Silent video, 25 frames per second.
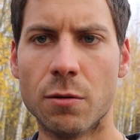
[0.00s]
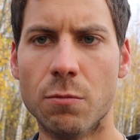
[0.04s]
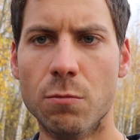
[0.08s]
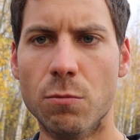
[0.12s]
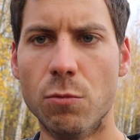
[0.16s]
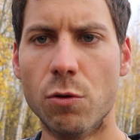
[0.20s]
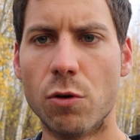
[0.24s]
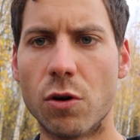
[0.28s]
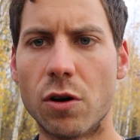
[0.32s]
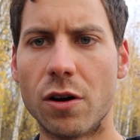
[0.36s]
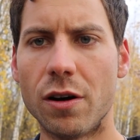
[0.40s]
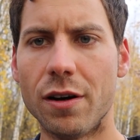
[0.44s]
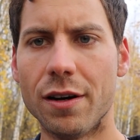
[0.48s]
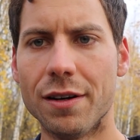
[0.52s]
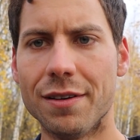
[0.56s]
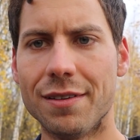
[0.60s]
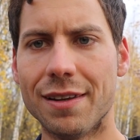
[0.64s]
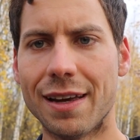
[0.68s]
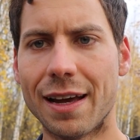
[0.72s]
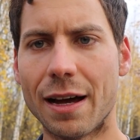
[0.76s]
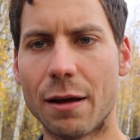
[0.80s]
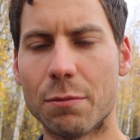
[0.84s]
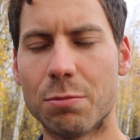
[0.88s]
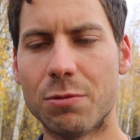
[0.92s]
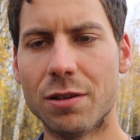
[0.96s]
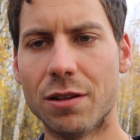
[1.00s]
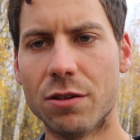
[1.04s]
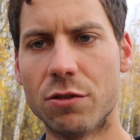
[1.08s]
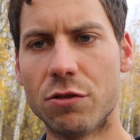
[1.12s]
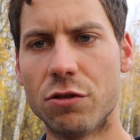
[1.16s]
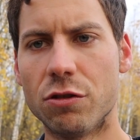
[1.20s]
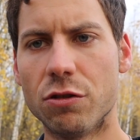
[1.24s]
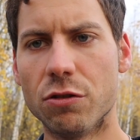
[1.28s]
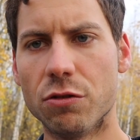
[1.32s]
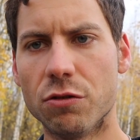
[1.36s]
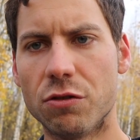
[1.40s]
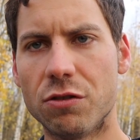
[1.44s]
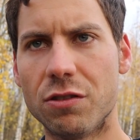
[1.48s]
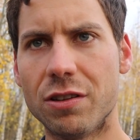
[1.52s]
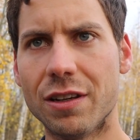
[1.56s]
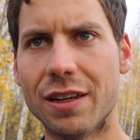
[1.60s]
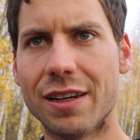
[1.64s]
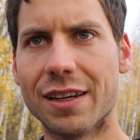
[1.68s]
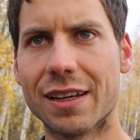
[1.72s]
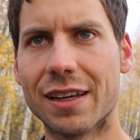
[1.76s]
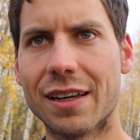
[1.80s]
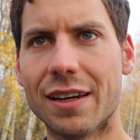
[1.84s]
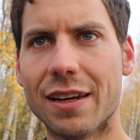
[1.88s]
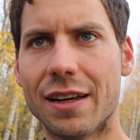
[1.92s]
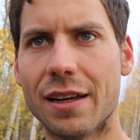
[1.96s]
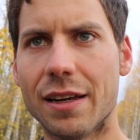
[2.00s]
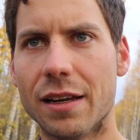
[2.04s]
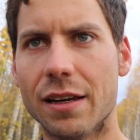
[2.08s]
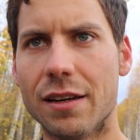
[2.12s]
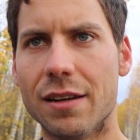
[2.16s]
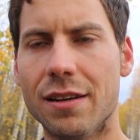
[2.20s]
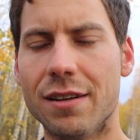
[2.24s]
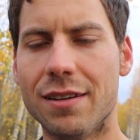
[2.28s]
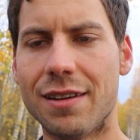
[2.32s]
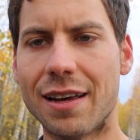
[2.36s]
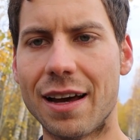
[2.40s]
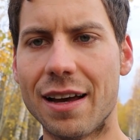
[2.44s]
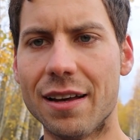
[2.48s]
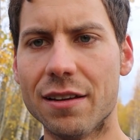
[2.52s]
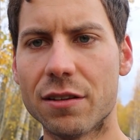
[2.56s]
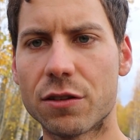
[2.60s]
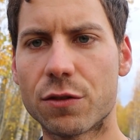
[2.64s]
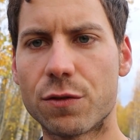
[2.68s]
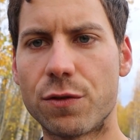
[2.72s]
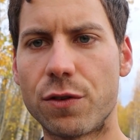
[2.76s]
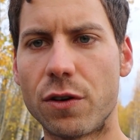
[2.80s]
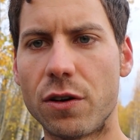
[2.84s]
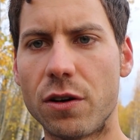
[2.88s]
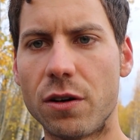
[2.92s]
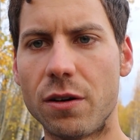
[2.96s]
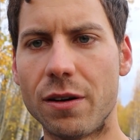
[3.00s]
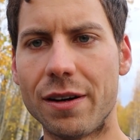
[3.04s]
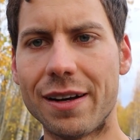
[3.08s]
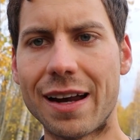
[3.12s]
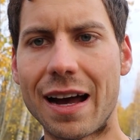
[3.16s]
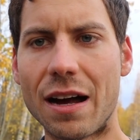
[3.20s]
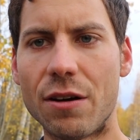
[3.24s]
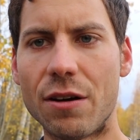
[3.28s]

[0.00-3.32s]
more adapted to sitting in a desk for an